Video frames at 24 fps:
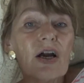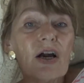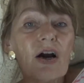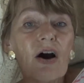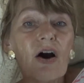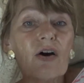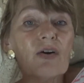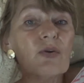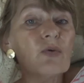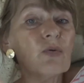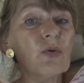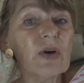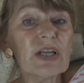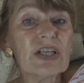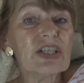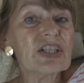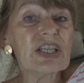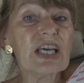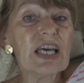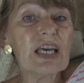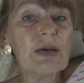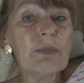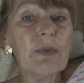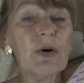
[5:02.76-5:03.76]
on which
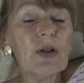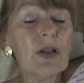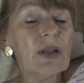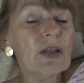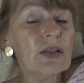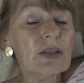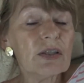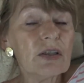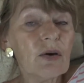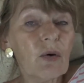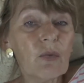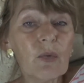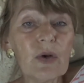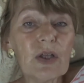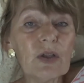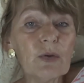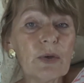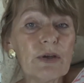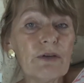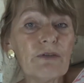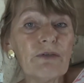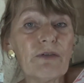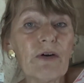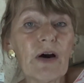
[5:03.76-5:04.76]
table will
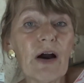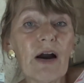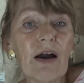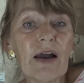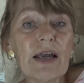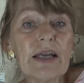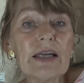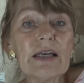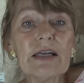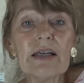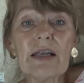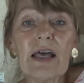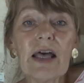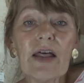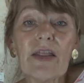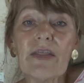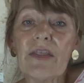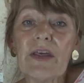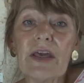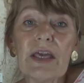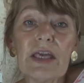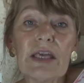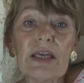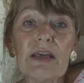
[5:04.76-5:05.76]
we find
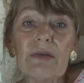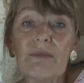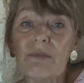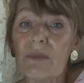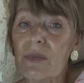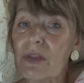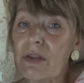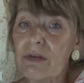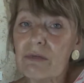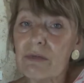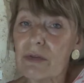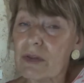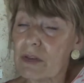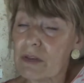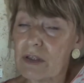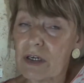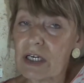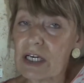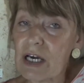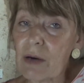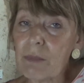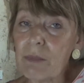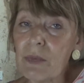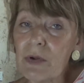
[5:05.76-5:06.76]
the
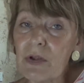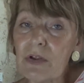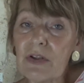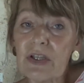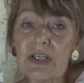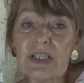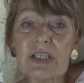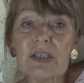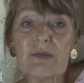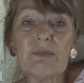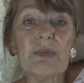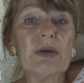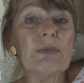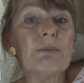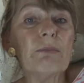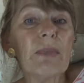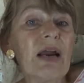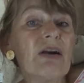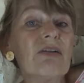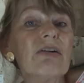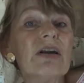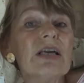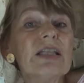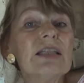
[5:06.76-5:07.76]
couple that has been
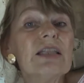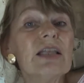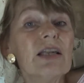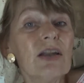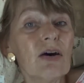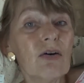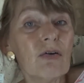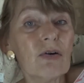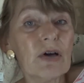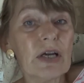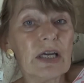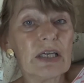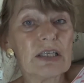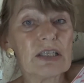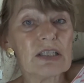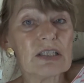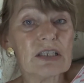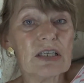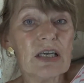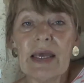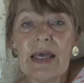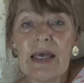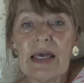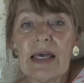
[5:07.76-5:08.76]
married the
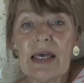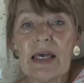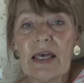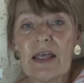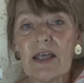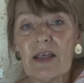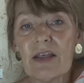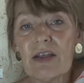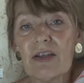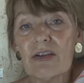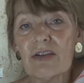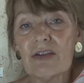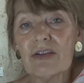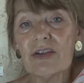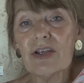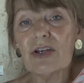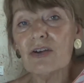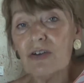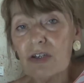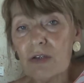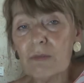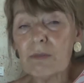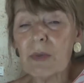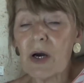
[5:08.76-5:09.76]
longest? The
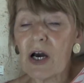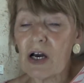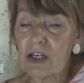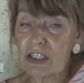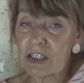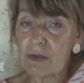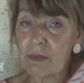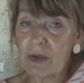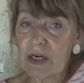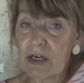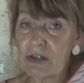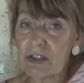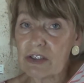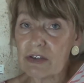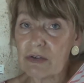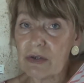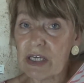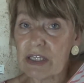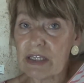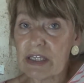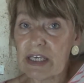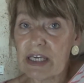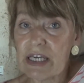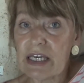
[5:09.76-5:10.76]
good part about
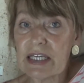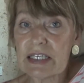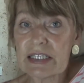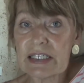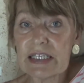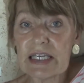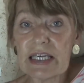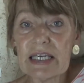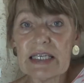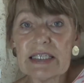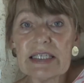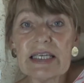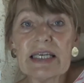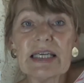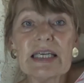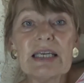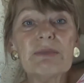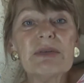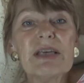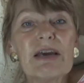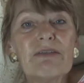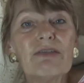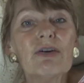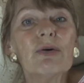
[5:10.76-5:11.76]
doing this is it
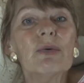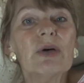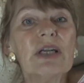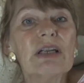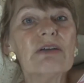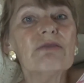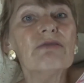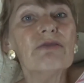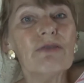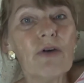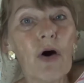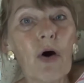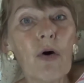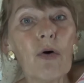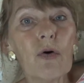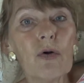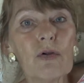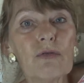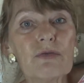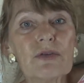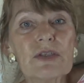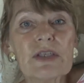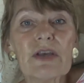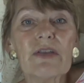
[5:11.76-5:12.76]
keeps everyone
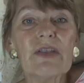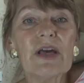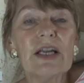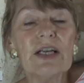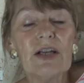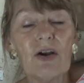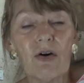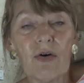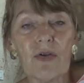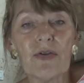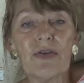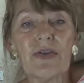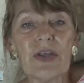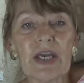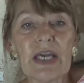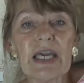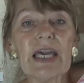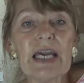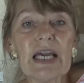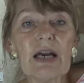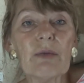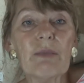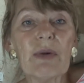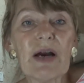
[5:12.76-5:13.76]
involved, so they're not
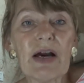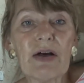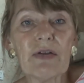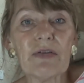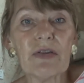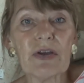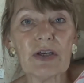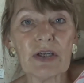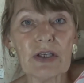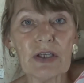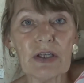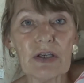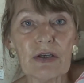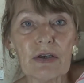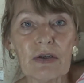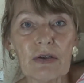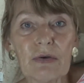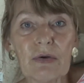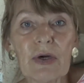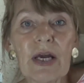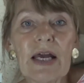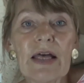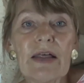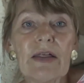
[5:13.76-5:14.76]
thinking about the
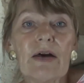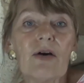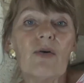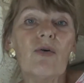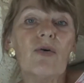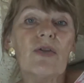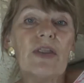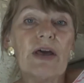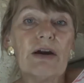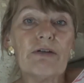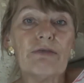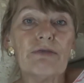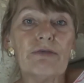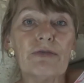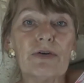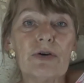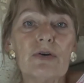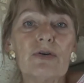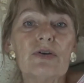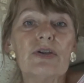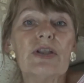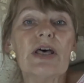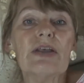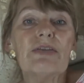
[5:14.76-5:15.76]
queue or their
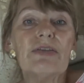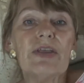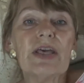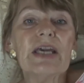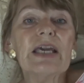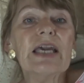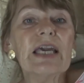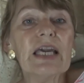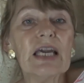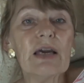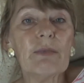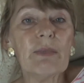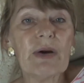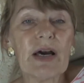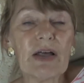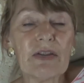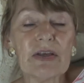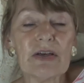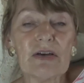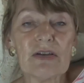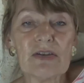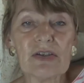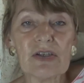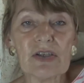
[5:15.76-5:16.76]
food, they're thinking about
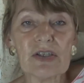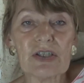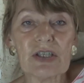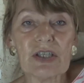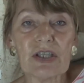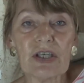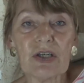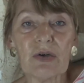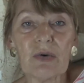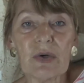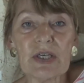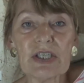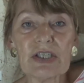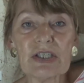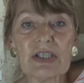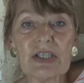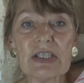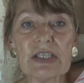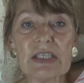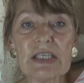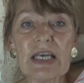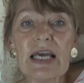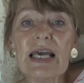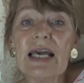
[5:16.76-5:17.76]
the answers to the
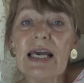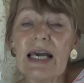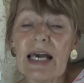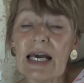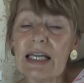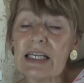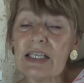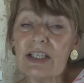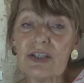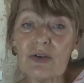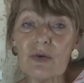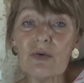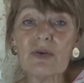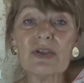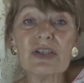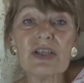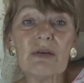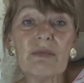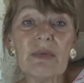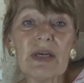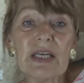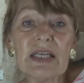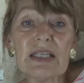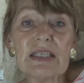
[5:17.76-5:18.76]
questions. And it
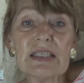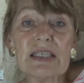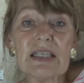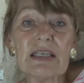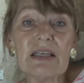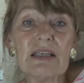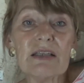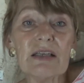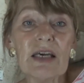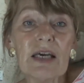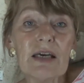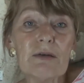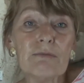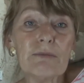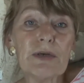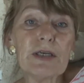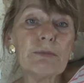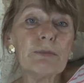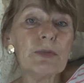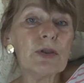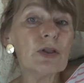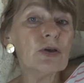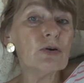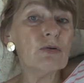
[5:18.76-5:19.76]
also means that
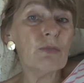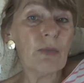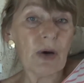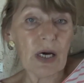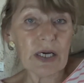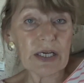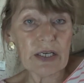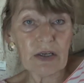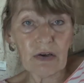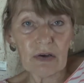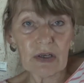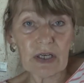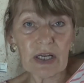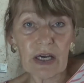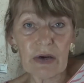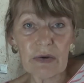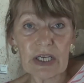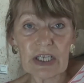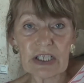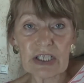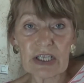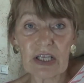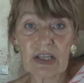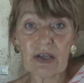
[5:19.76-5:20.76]
people who might not know
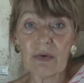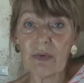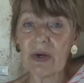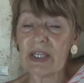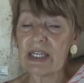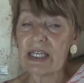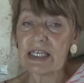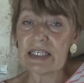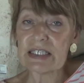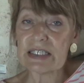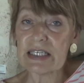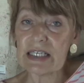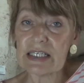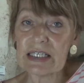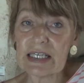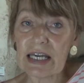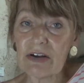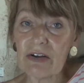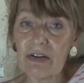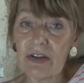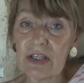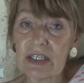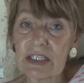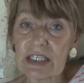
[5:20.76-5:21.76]
each other when they sit down
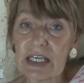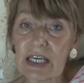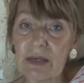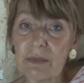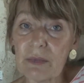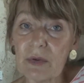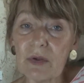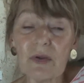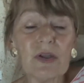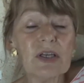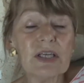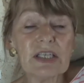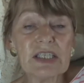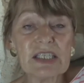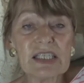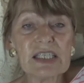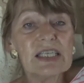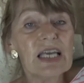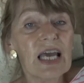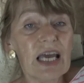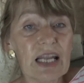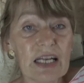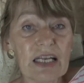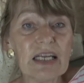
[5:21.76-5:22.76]
on the table
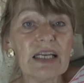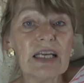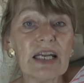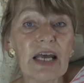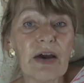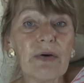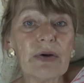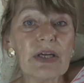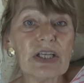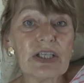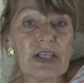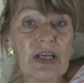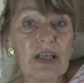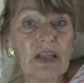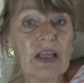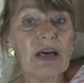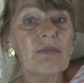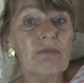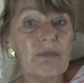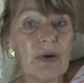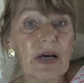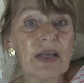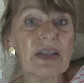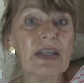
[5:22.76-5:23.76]
certainly know each other
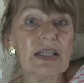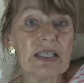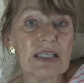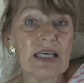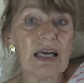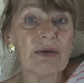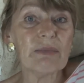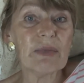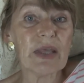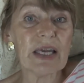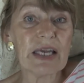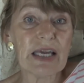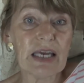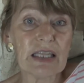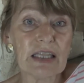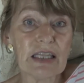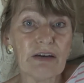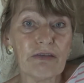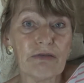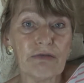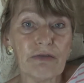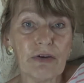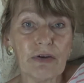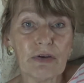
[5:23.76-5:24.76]
by the time they get
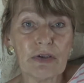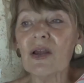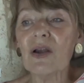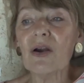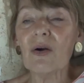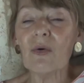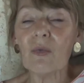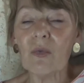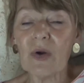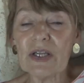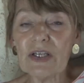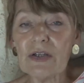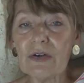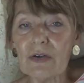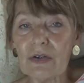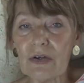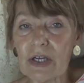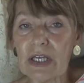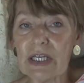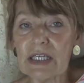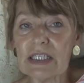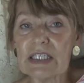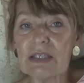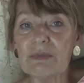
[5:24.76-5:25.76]
their food. When you're
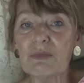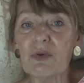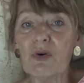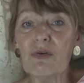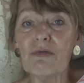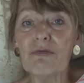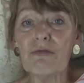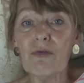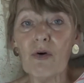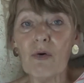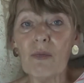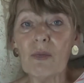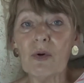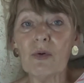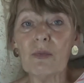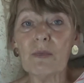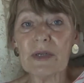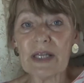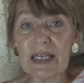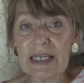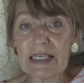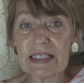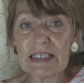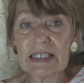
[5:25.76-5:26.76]
looking at a more formal
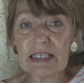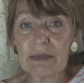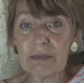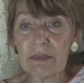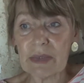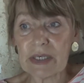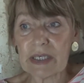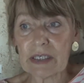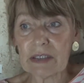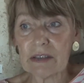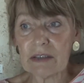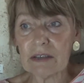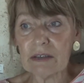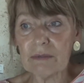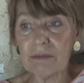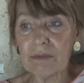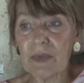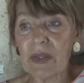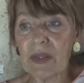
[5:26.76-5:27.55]
plated meal,